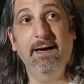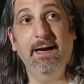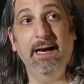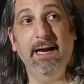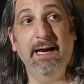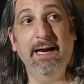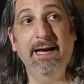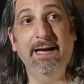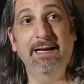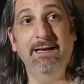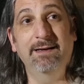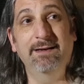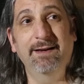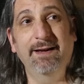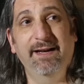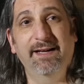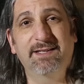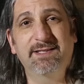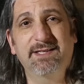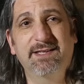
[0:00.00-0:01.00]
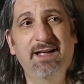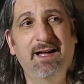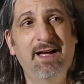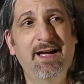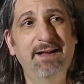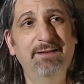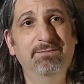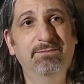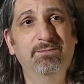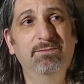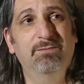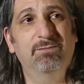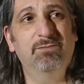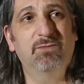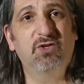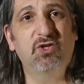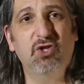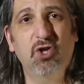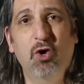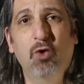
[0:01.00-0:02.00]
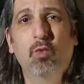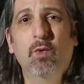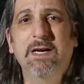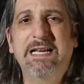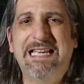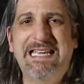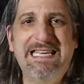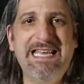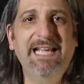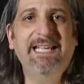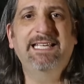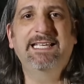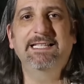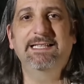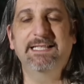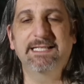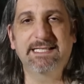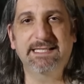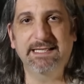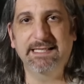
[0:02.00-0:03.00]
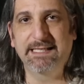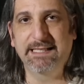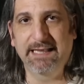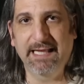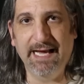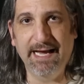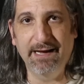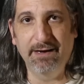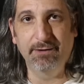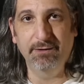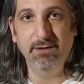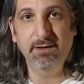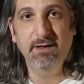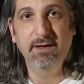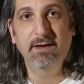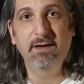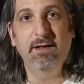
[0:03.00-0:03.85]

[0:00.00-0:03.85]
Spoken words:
and it's not so ridiculously loud